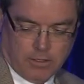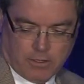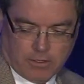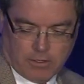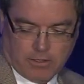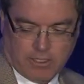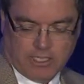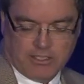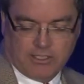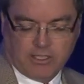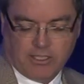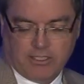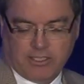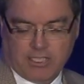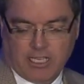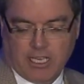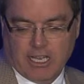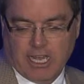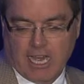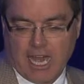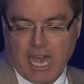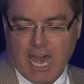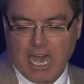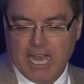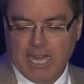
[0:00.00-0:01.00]
This is
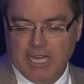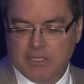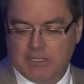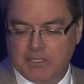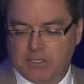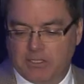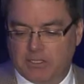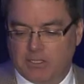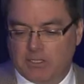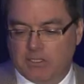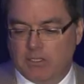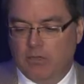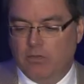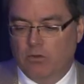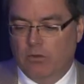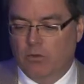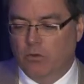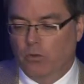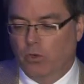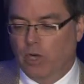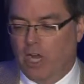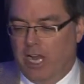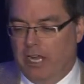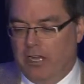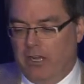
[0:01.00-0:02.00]
an ice
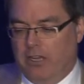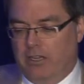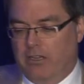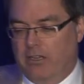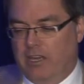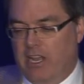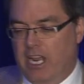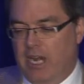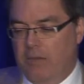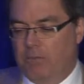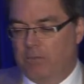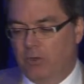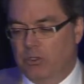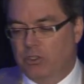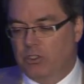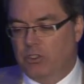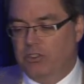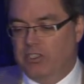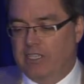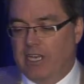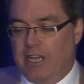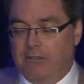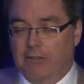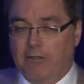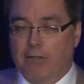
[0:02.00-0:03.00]
run on April
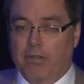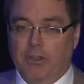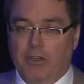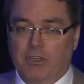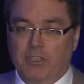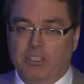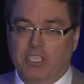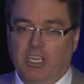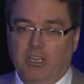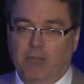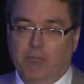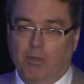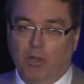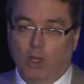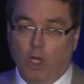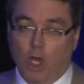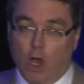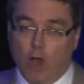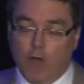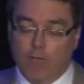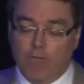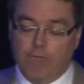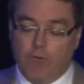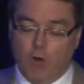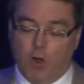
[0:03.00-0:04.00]
2013
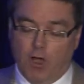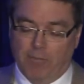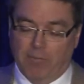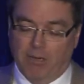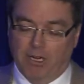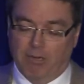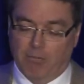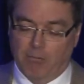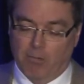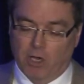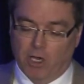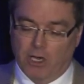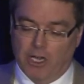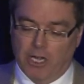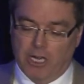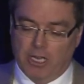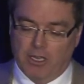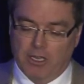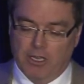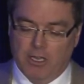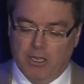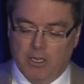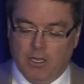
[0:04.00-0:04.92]
below Fort McMurray,